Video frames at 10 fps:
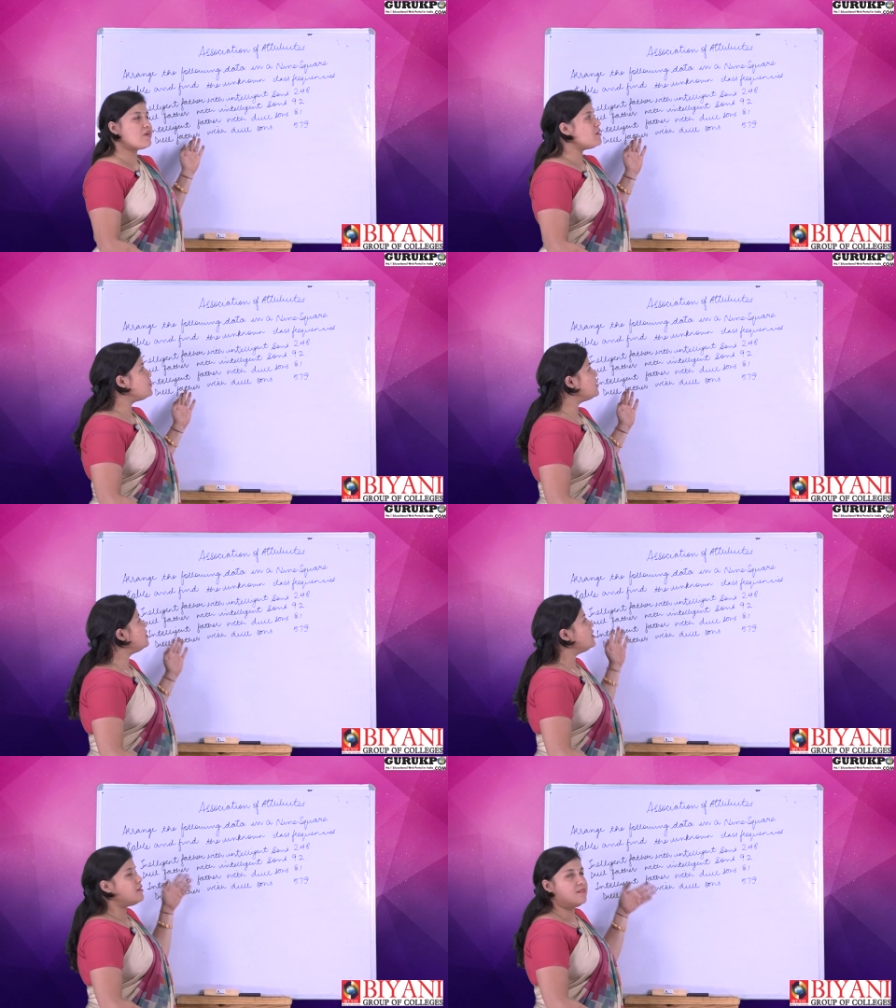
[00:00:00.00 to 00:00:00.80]
table.
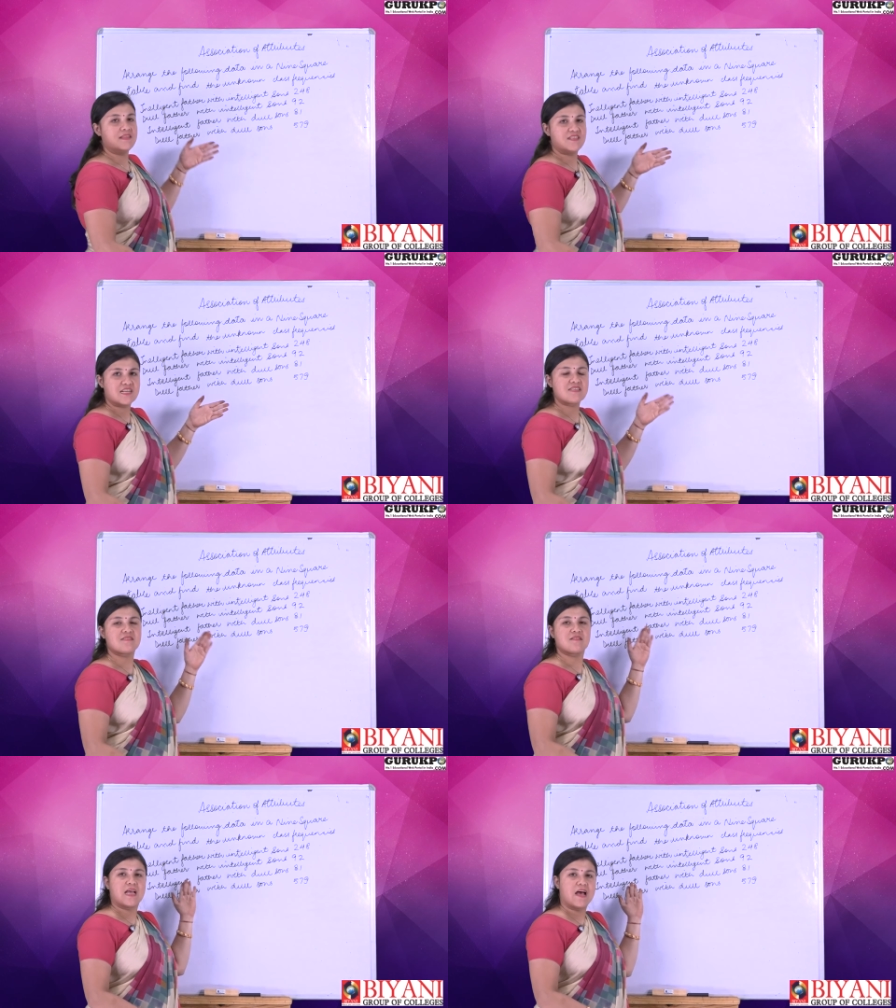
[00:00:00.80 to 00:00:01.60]

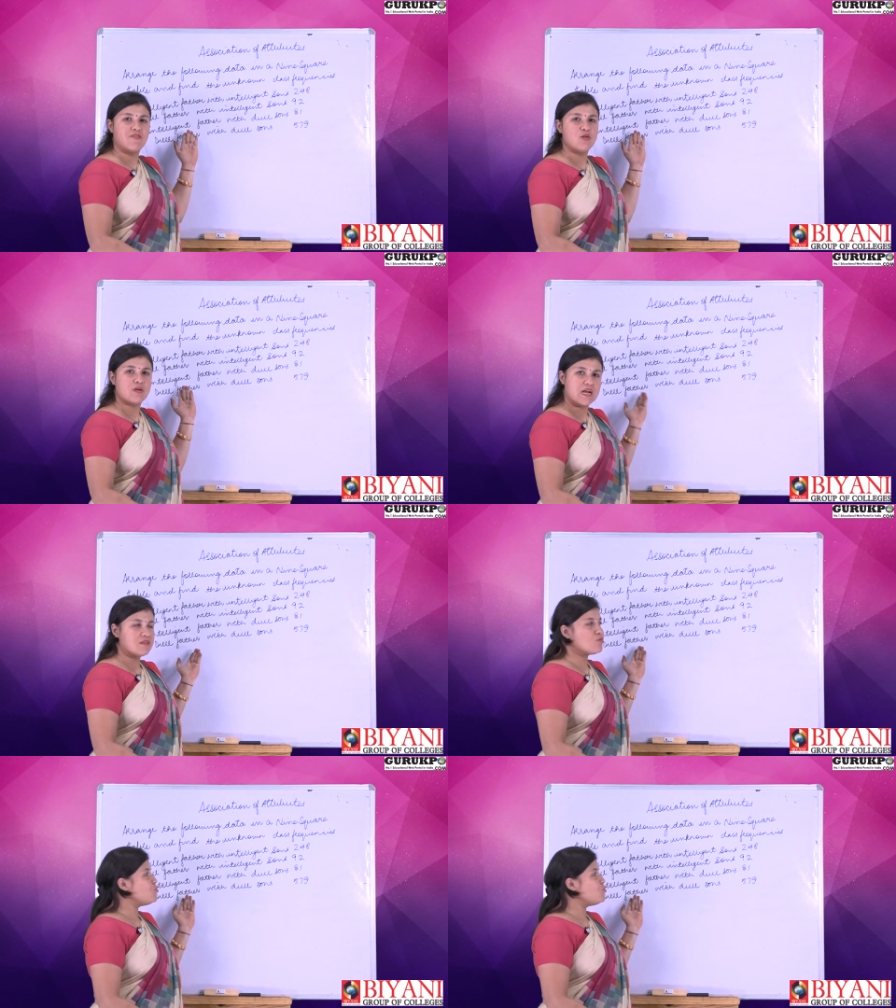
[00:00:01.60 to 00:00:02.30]
Just have a look at the